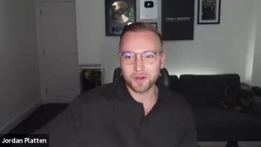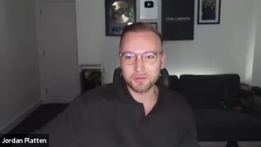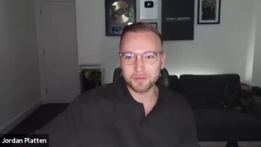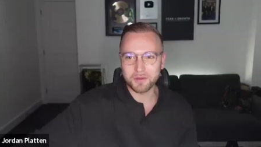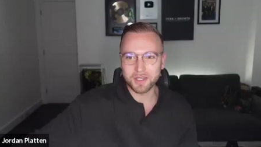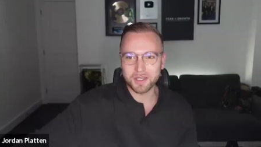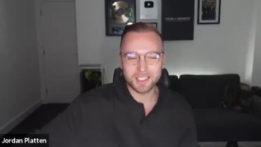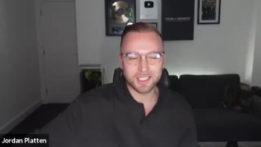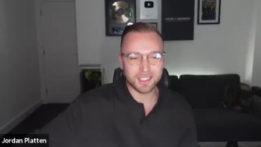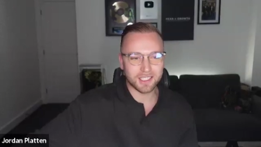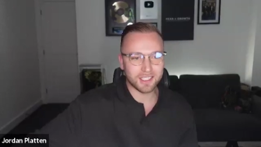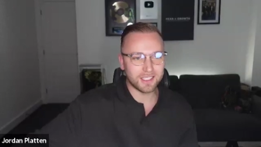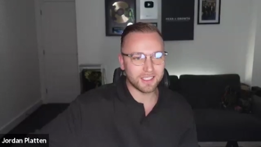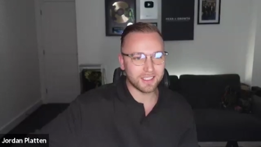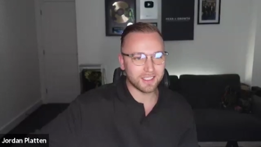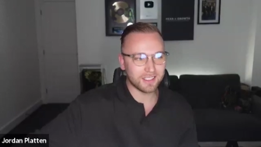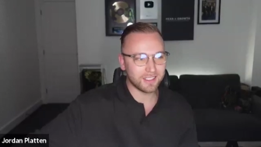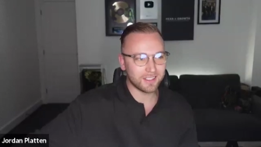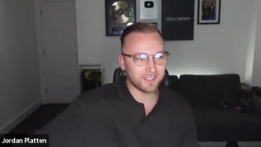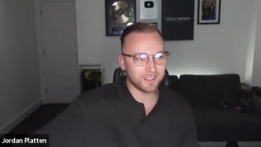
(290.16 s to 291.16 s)

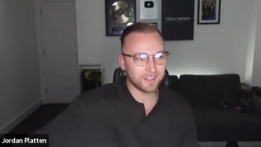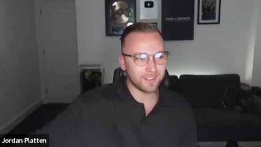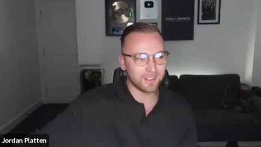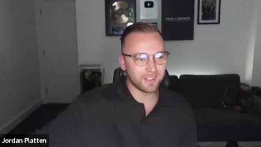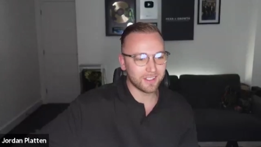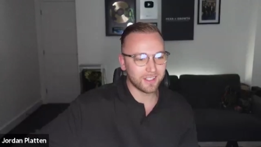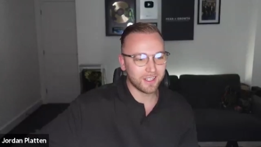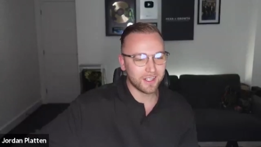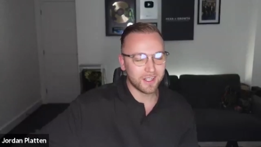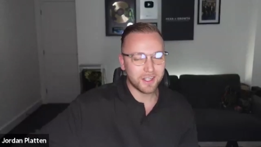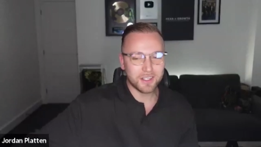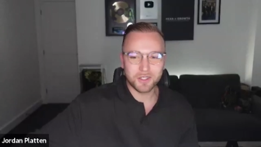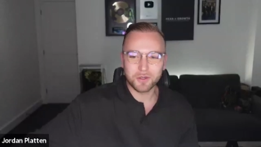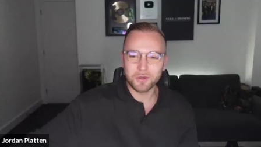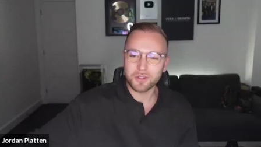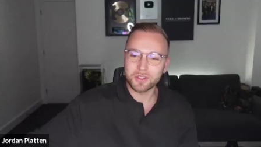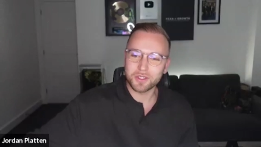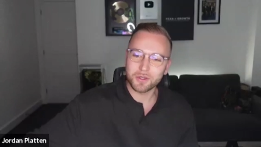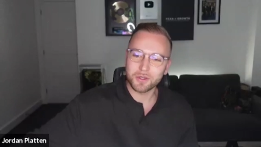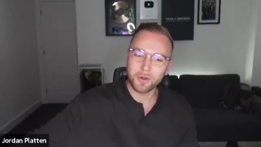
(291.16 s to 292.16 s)
basically. So
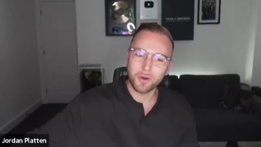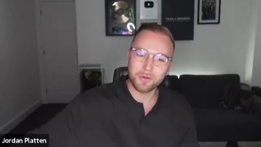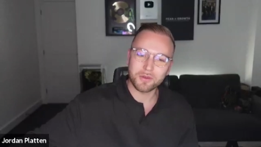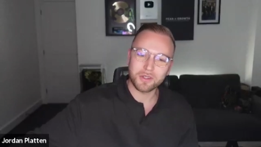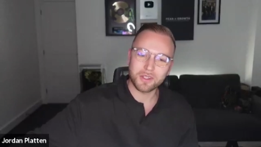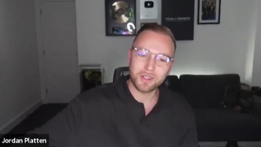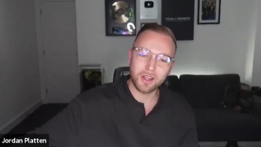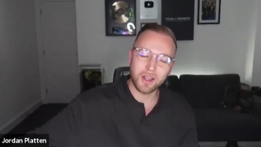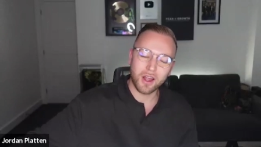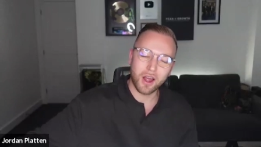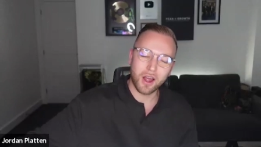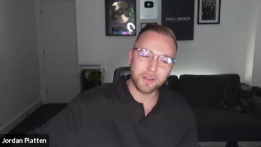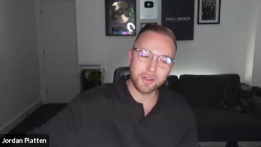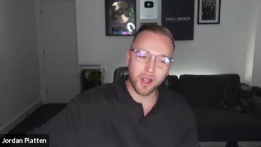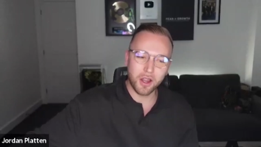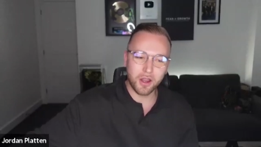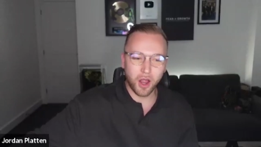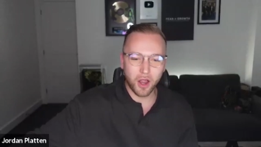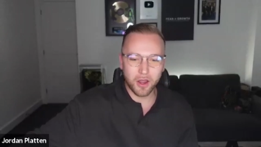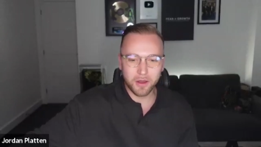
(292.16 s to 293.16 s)

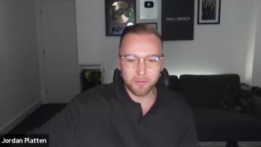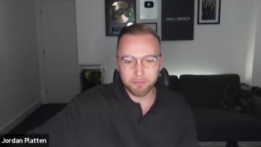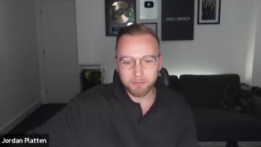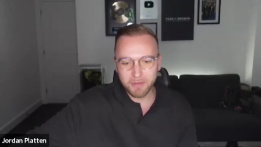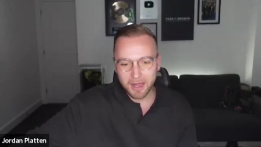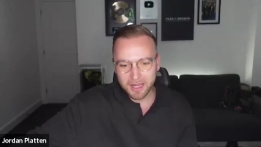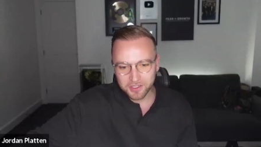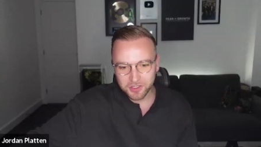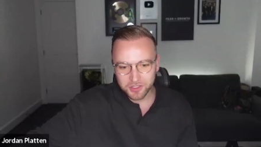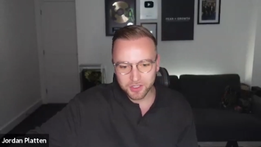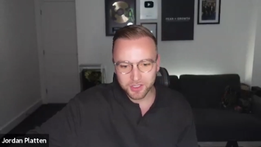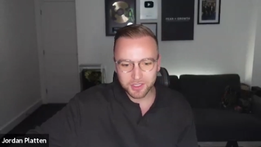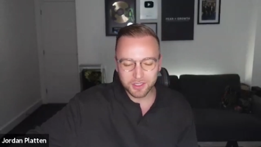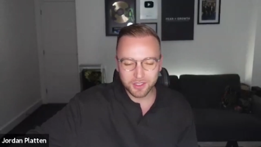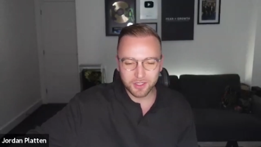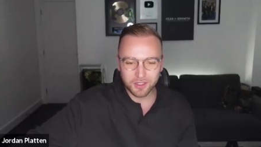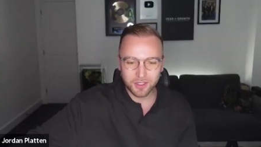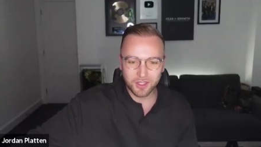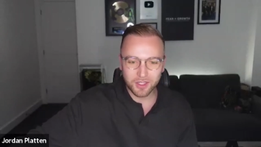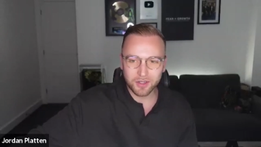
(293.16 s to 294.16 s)
I
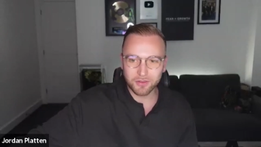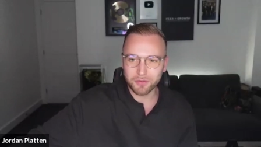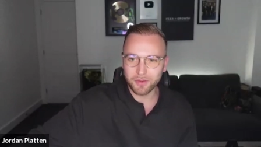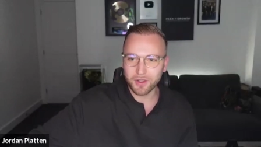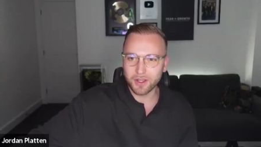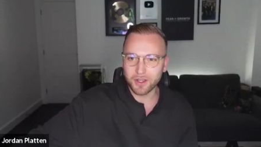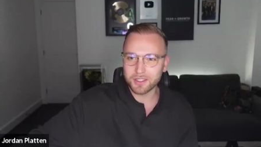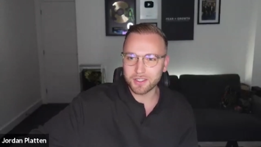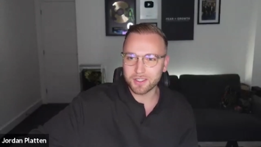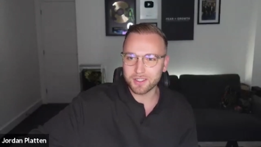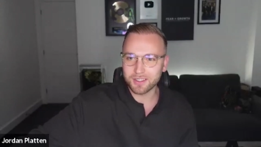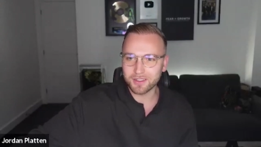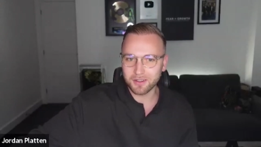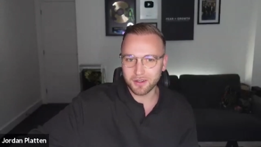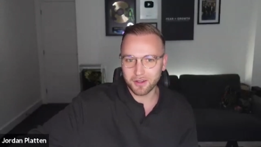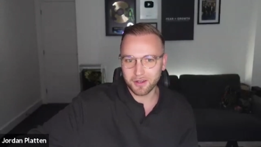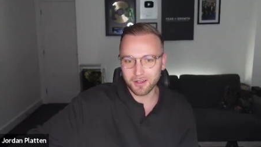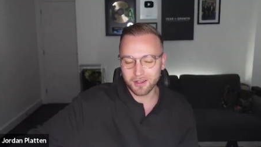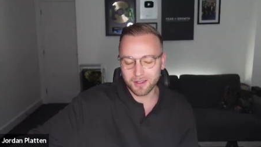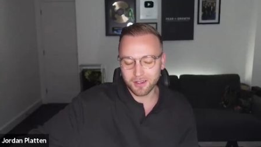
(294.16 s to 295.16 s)
imagine that the first,
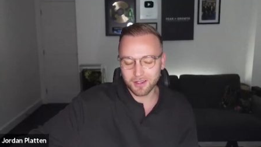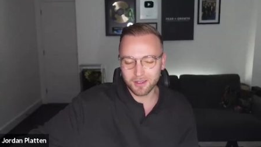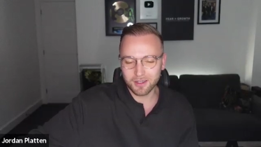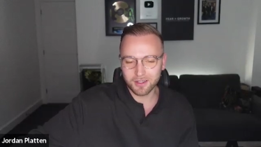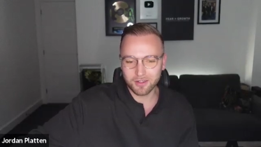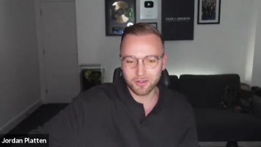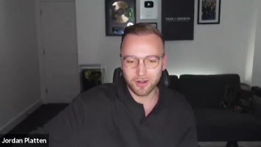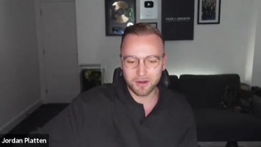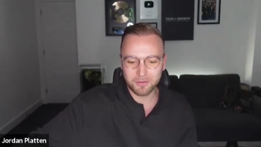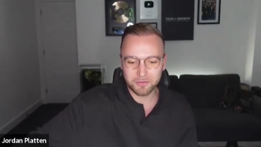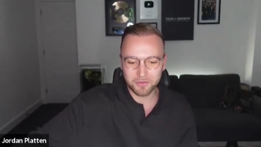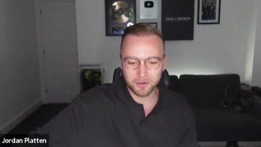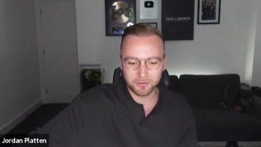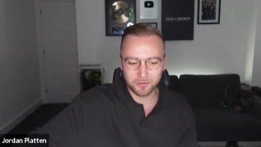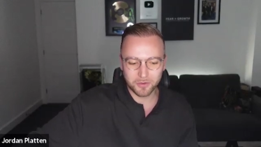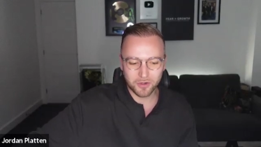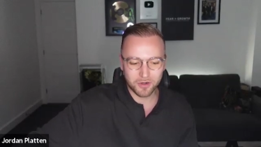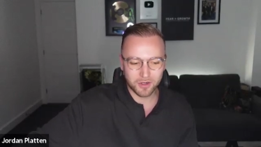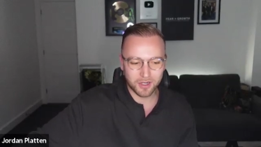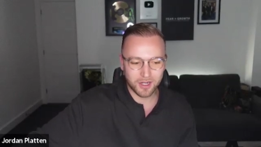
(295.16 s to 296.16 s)
correct me if I'm
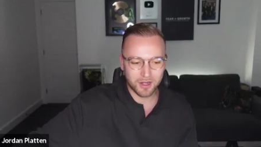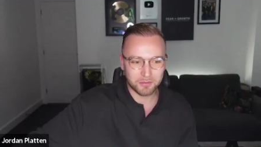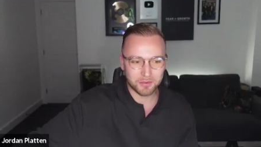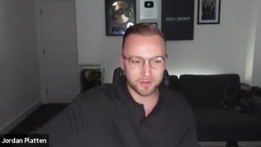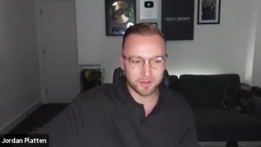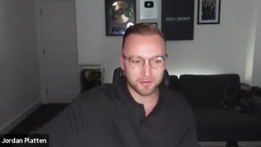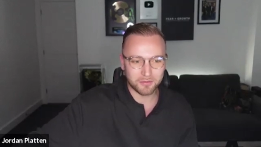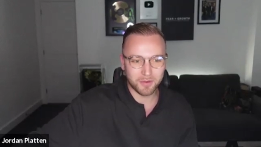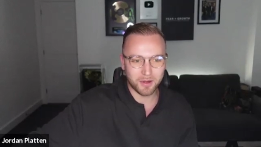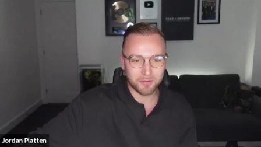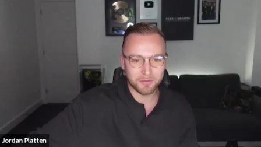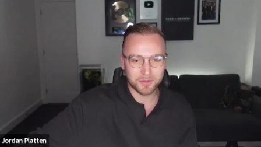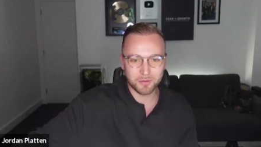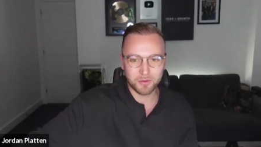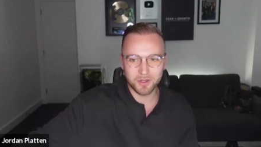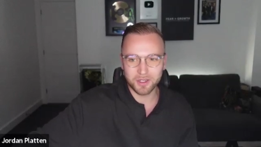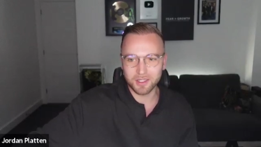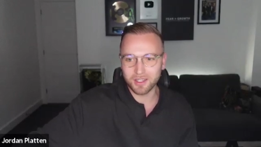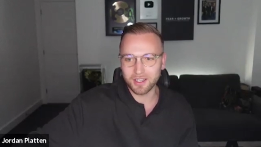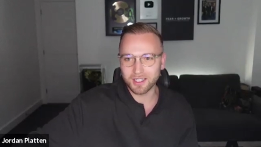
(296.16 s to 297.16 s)
wrong, couple of months
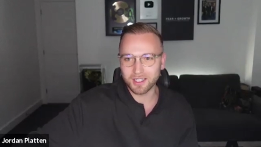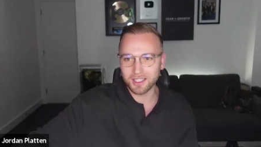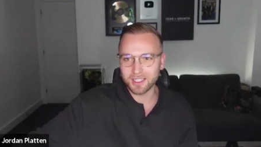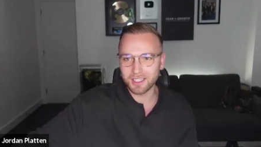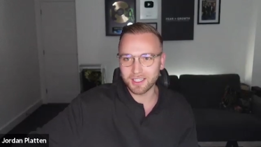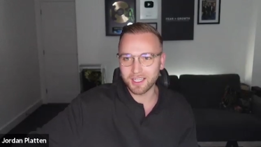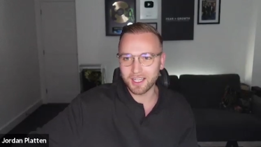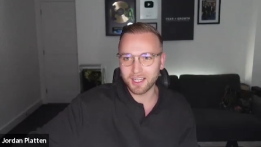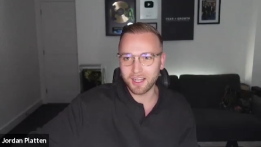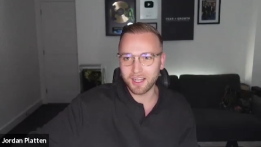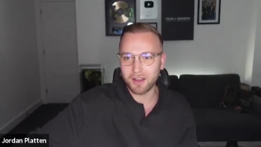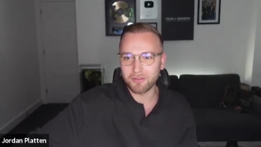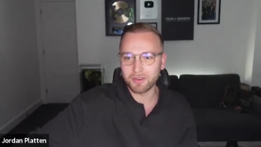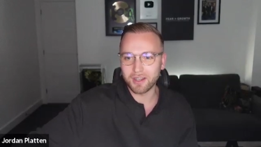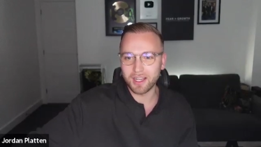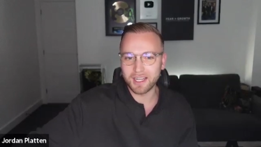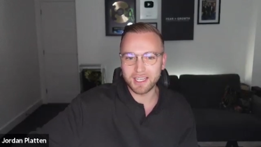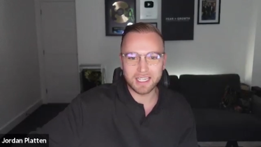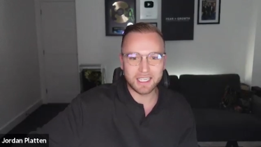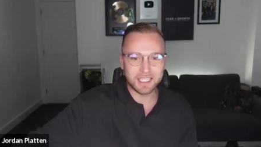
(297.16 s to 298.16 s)
weren't like
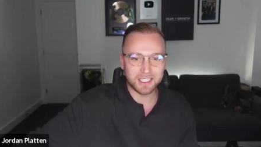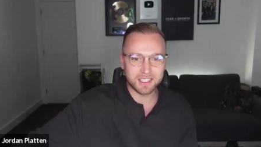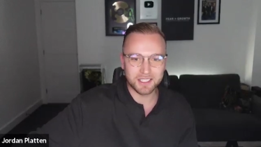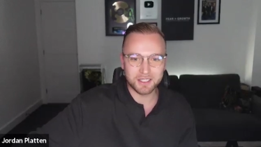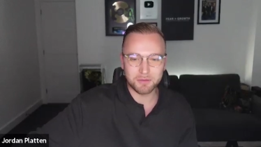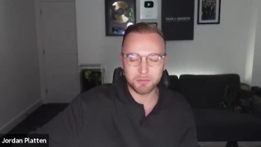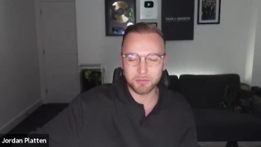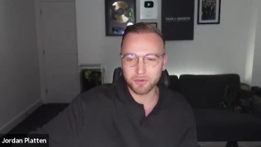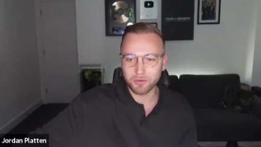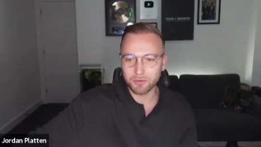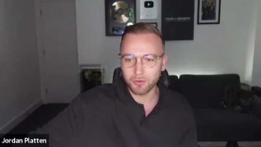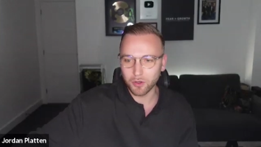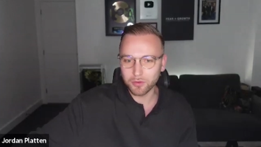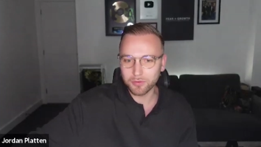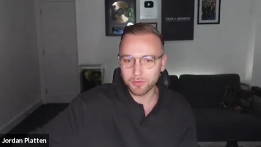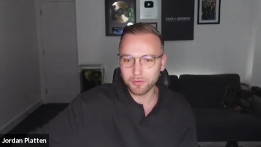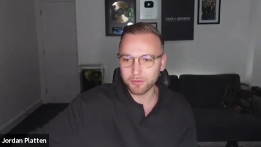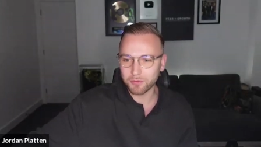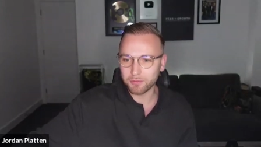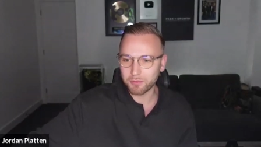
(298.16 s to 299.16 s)
an easy
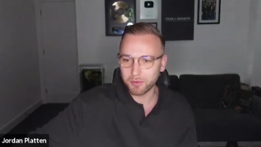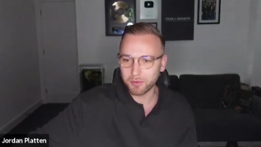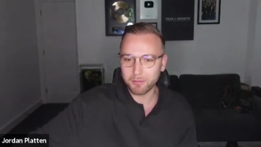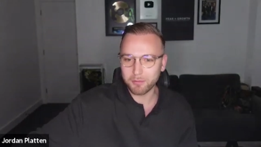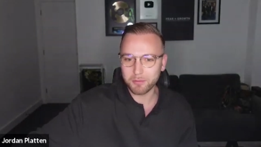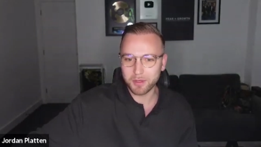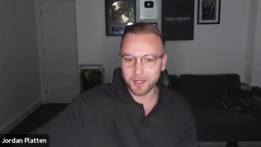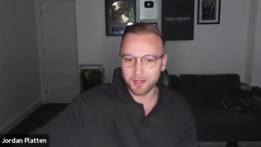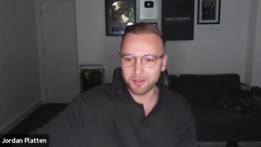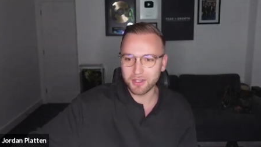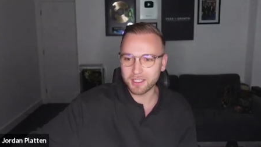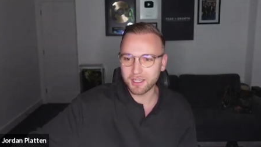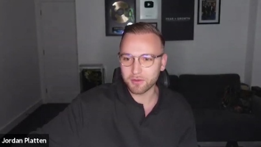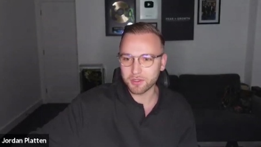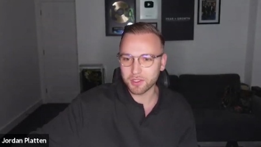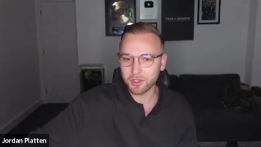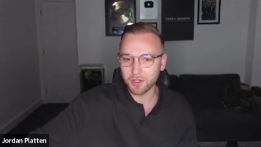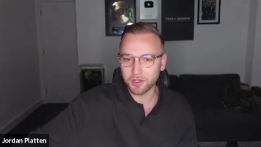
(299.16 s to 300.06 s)
growth period, and there was a lot of